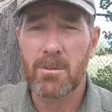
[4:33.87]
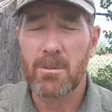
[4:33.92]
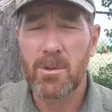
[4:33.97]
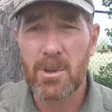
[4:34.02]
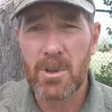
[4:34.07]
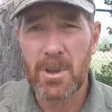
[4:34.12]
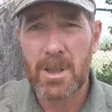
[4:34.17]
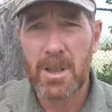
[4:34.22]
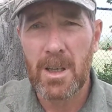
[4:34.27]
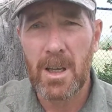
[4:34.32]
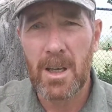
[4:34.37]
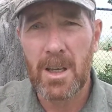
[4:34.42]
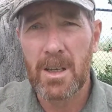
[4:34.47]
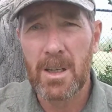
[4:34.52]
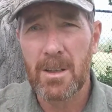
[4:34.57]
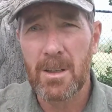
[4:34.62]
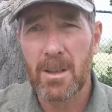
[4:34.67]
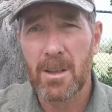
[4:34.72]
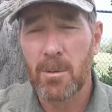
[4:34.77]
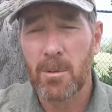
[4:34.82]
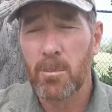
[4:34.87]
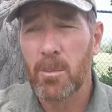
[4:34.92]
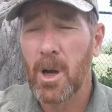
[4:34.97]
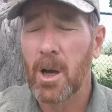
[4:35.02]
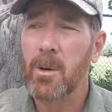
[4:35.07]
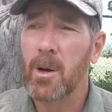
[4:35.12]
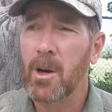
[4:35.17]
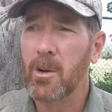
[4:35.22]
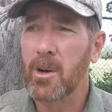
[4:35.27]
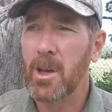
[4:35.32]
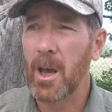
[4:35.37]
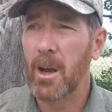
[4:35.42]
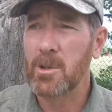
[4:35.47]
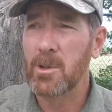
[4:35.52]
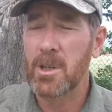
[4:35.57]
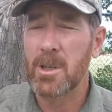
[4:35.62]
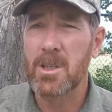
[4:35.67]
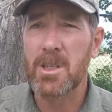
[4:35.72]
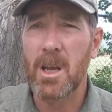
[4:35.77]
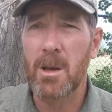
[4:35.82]
really, okay, I
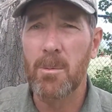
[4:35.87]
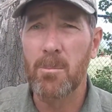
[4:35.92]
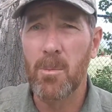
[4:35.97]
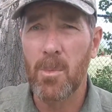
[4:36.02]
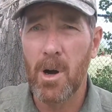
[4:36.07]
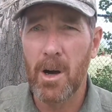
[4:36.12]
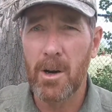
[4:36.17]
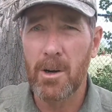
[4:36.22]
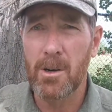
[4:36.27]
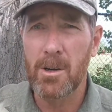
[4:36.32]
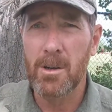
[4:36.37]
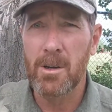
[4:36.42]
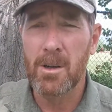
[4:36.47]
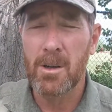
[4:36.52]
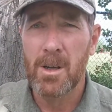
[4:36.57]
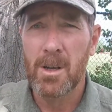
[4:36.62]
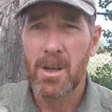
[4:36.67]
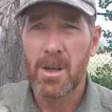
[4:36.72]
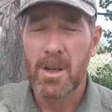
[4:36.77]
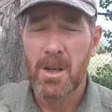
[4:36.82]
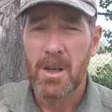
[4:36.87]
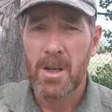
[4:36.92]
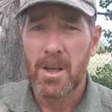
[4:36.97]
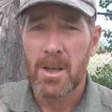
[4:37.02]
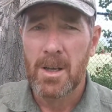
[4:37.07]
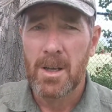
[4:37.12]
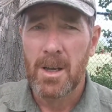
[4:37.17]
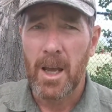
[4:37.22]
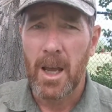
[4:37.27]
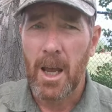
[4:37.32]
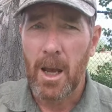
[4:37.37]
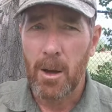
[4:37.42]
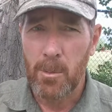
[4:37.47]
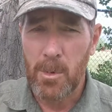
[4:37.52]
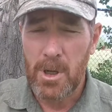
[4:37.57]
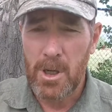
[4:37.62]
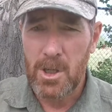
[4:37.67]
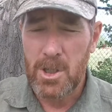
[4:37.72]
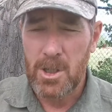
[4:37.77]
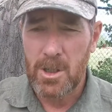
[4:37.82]
was going to say modern
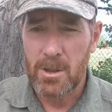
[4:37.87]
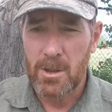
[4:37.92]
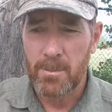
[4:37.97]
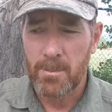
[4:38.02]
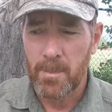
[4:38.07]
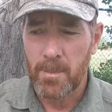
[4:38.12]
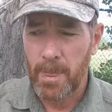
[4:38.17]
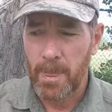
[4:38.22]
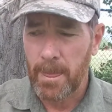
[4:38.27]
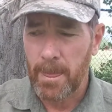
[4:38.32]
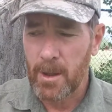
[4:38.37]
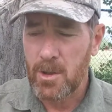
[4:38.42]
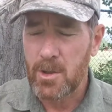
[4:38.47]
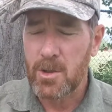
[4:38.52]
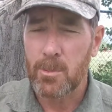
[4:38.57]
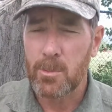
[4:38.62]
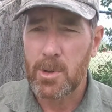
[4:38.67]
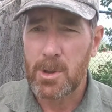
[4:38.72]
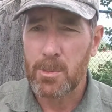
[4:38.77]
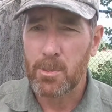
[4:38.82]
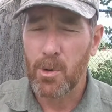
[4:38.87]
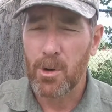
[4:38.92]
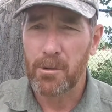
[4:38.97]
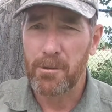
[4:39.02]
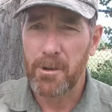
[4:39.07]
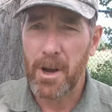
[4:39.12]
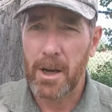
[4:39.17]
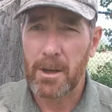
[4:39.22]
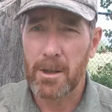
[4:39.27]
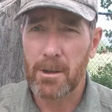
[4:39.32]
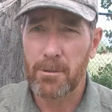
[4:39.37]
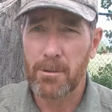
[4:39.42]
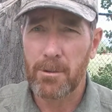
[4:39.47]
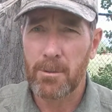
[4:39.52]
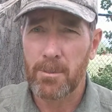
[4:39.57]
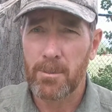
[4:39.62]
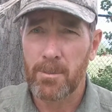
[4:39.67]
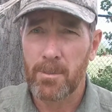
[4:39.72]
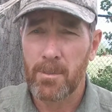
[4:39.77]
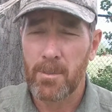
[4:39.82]
ammunition is so much more effective
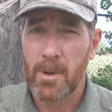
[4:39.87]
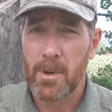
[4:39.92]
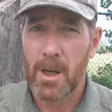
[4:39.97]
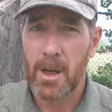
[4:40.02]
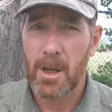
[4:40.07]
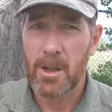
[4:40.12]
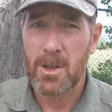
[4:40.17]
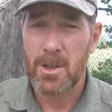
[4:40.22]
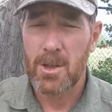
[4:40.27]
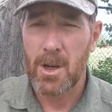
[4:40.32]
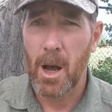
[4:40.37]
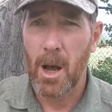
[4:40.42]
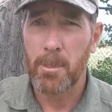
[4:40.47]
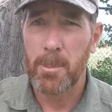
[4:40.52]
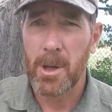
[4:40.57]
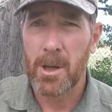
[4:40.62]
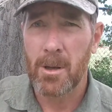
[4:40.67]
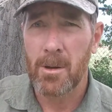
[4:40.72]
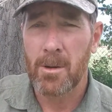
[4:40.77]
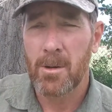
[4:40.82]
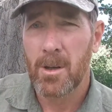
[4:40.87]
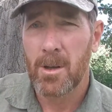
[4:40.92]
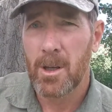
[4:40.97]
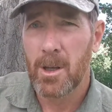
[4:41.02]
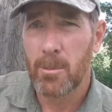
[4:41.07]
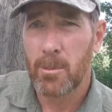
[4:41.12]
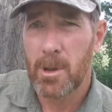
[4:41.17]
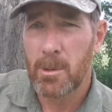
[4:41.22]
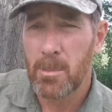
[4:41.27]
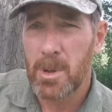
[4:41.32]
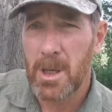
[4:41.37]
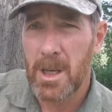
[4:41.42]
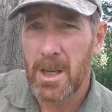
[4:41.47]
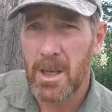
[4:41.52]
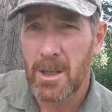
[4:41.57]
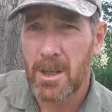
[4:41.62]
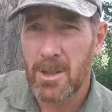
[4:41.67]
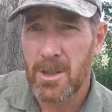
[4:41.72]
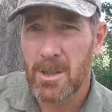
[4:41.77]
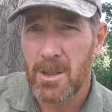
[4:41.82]
at stopping human
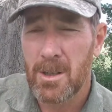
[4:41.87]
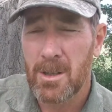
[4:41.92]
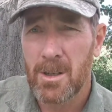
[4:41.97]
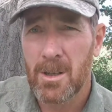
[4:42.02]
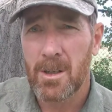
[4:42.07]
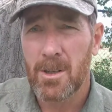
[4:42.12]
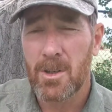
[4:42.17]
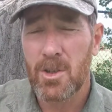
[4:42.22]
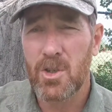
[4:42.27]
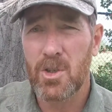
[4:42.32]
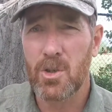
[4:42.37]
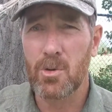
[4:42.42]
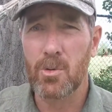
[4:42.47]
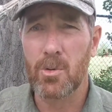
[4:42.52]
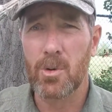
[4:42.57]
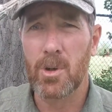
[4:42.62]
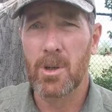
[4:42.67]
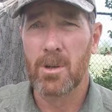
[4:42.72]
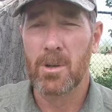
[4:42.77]
beings soon.